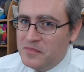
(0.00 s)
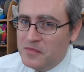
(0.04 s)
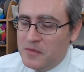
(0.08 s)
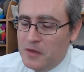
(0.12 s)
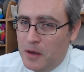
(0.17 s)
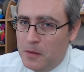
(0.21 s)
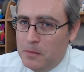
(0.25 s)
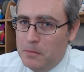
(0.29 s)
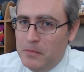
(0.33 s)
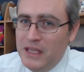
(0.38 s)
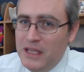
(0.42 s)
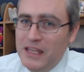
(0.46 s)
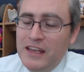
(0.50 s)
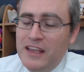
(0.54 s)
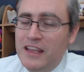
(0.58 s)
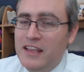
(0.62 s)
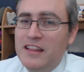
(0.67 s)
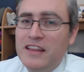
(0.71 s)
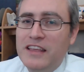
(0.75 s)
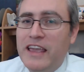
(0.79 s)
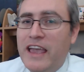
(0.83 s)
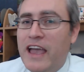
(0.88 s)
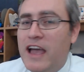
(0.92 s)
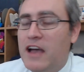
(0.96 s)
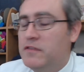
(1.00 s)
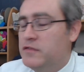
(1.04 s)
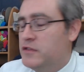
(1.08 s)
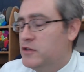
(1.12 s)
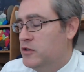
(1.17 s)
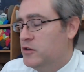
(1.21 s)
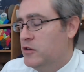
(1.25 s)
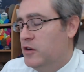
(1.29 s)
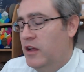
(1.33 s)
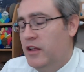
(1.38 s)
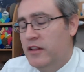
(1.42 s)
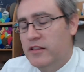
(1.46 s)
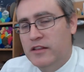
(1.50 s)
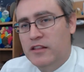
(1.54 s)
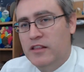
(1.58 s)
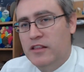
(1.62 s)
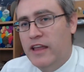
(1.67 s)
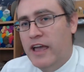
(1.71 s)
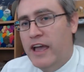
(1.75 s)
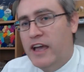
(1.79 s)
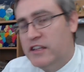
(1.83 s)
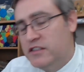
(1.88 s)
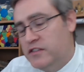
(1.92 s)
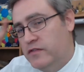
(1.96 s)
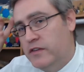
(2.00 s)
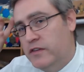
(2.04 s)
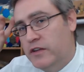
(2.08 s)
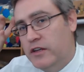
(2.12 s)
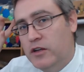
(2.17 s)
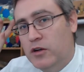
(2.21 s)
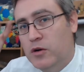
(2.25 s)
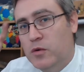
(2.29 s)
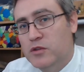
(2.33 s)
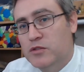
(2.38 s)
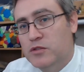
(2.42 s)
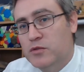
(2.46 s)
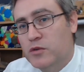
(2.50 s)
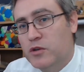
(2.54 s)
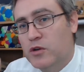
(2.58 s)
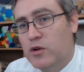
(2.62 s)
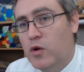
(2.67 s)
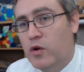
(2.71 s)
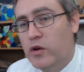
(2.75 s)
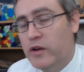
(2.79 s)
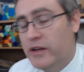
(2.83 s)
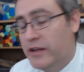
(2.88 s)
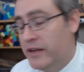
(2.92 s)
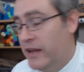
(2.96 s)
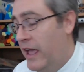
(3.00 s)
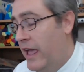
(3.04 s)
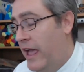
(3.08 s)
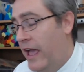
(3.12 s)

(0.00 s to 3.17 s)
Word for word: immediately after the last video was recorded,